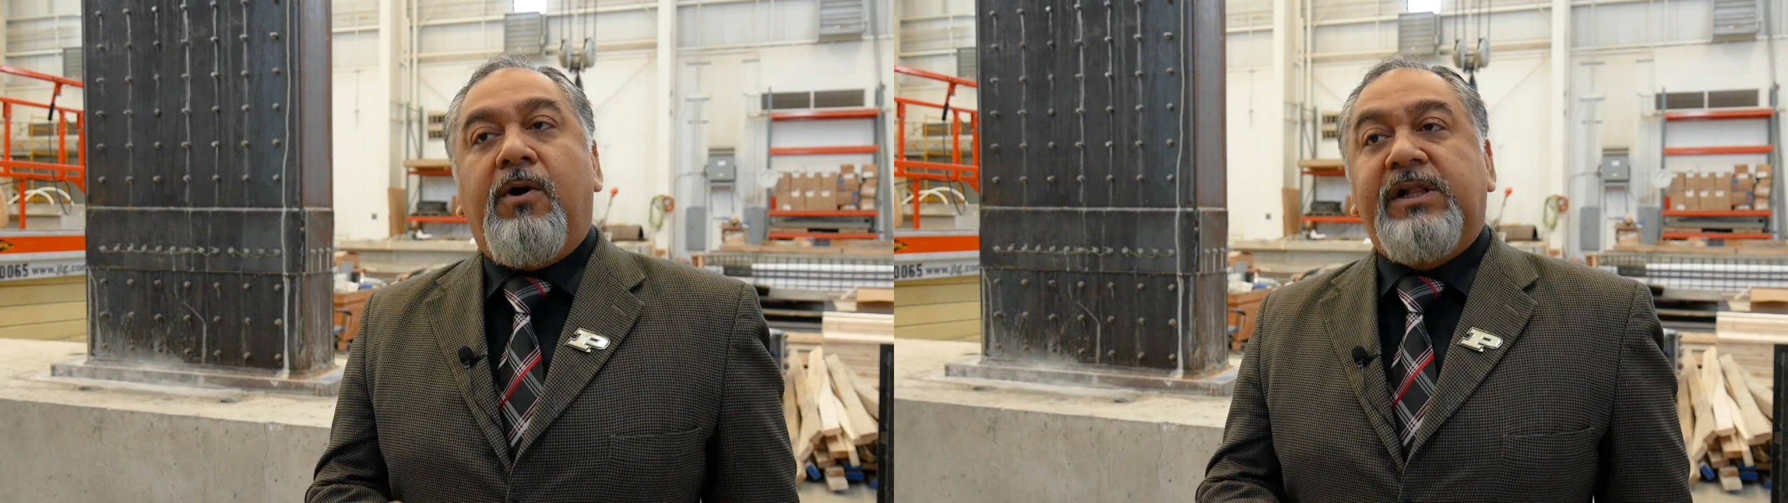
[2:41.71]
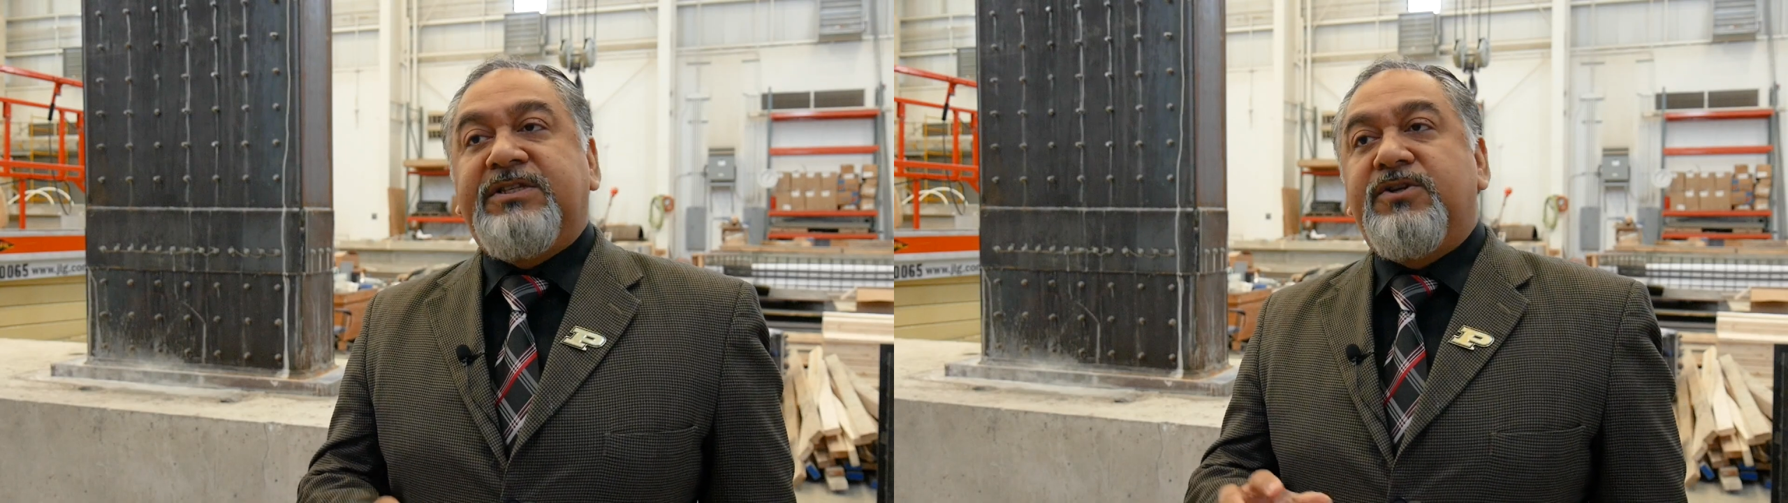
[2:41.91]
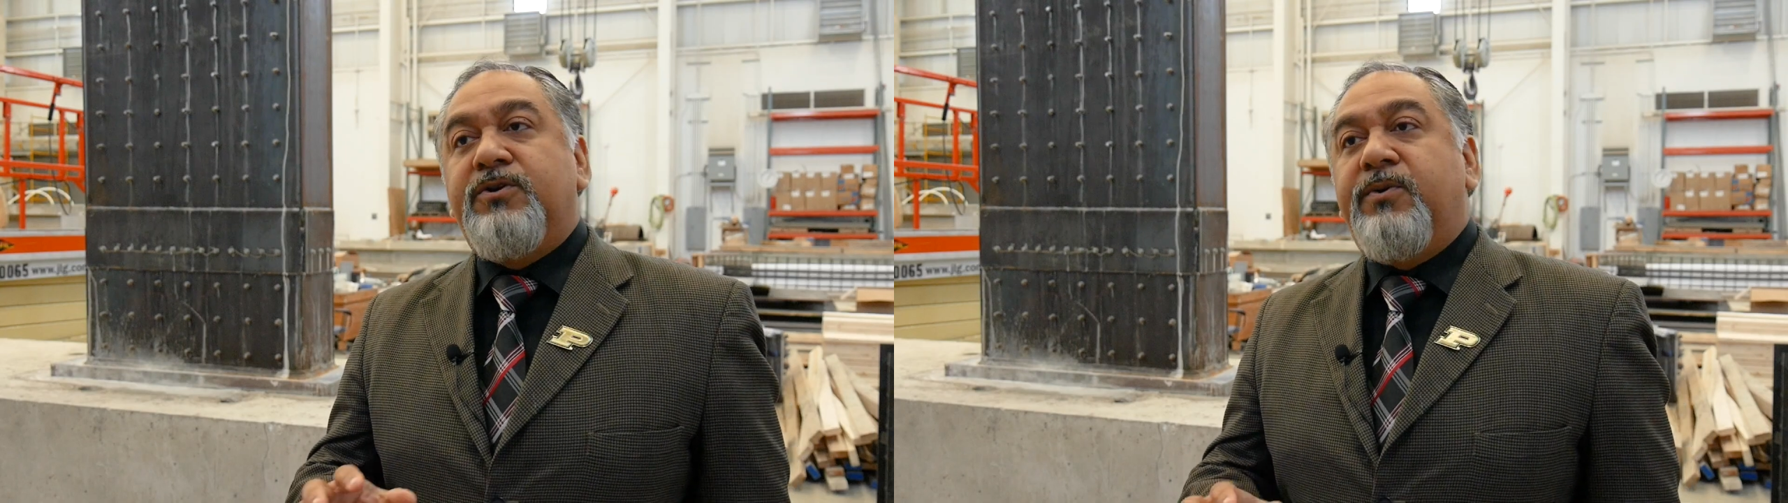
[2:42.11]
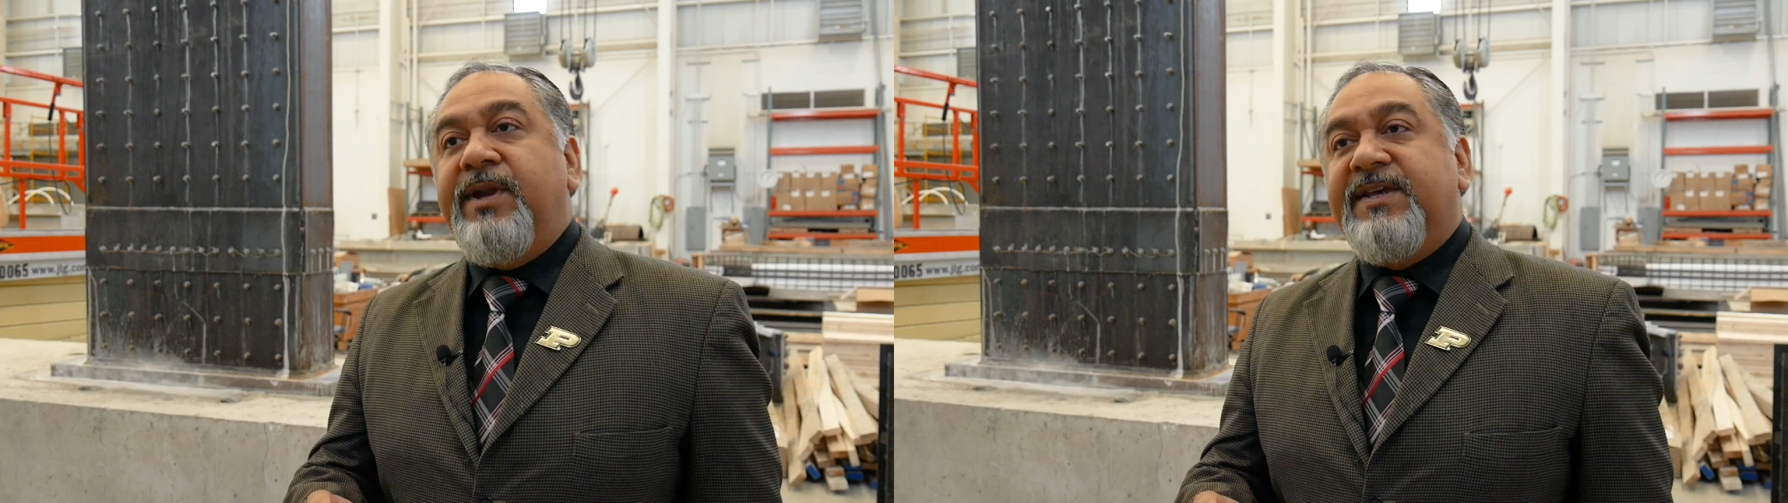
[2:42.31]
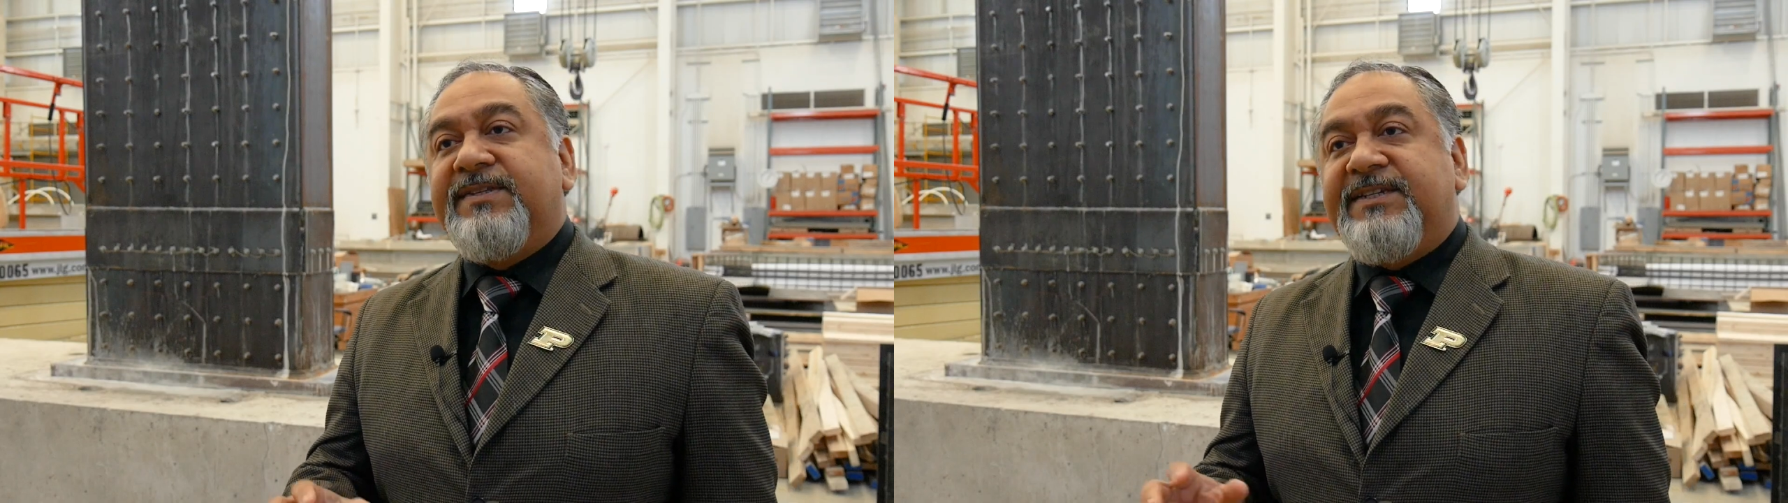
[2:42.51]
also known
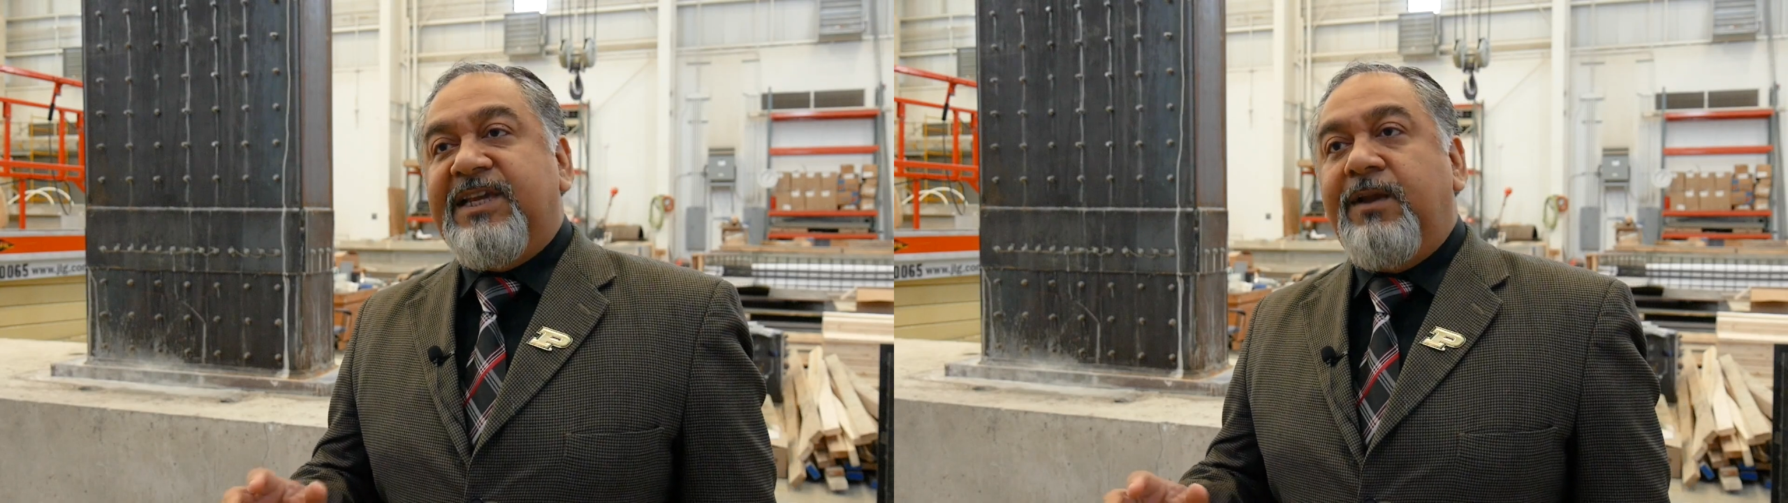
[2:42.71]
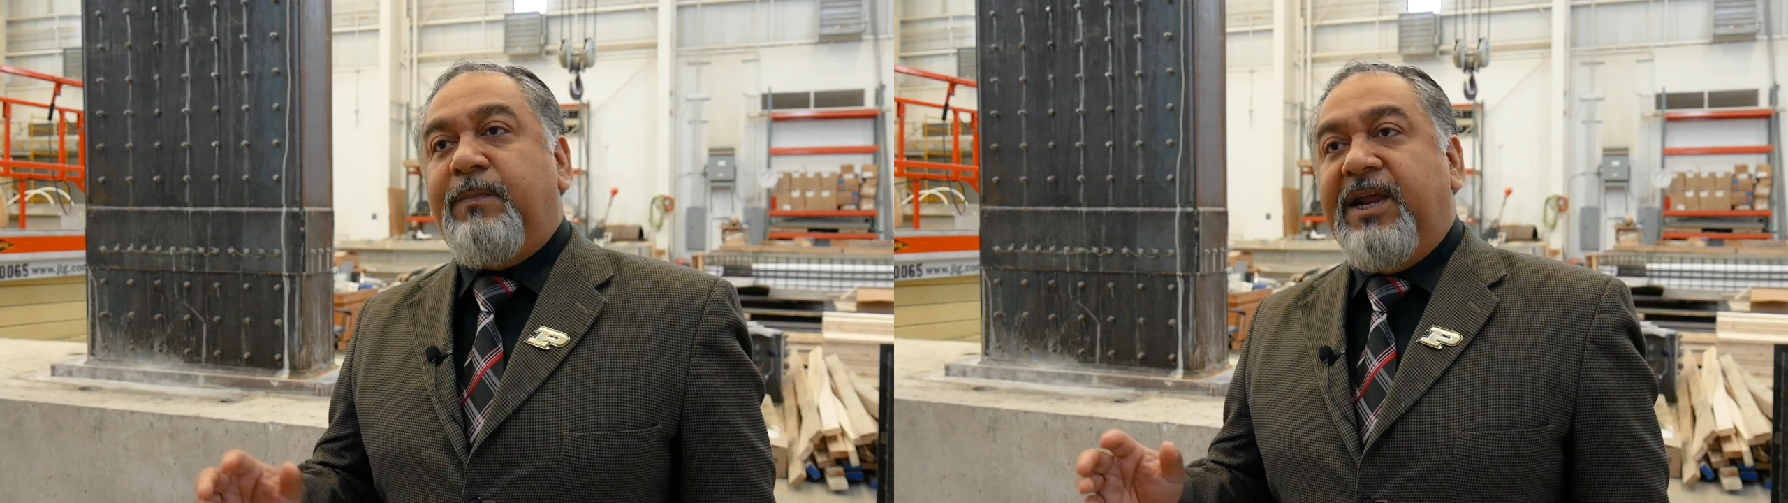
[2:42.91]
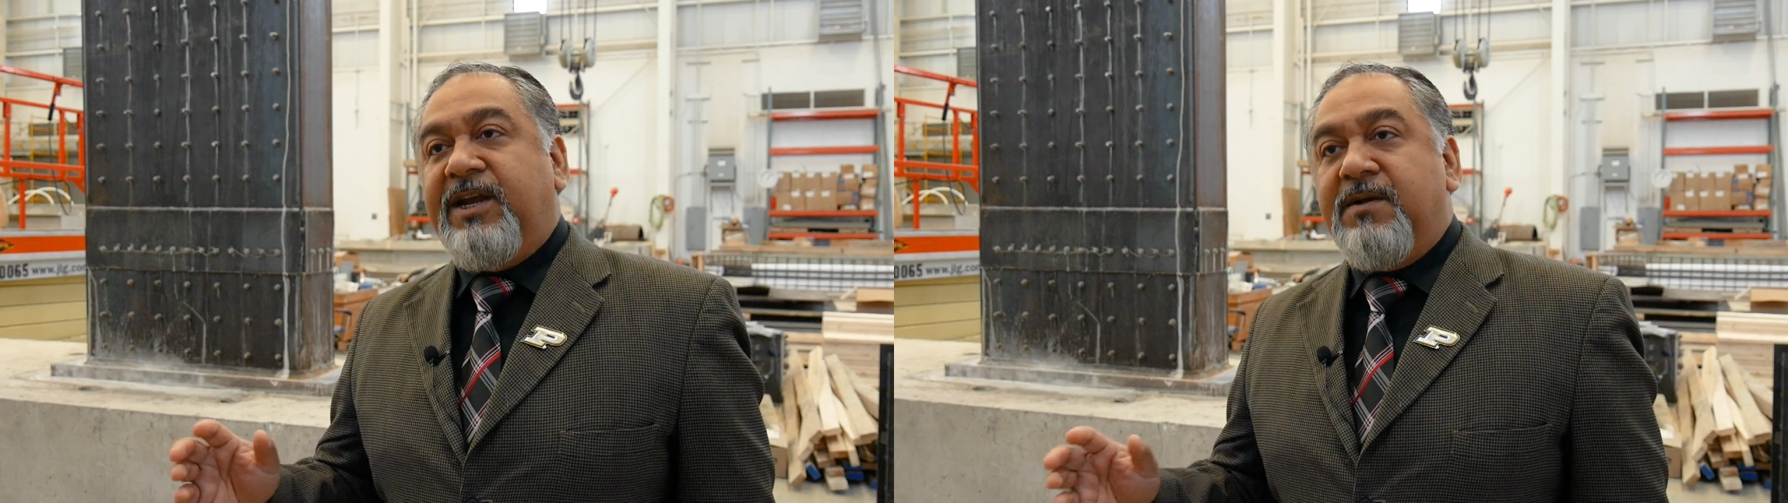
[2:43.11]
as steel plate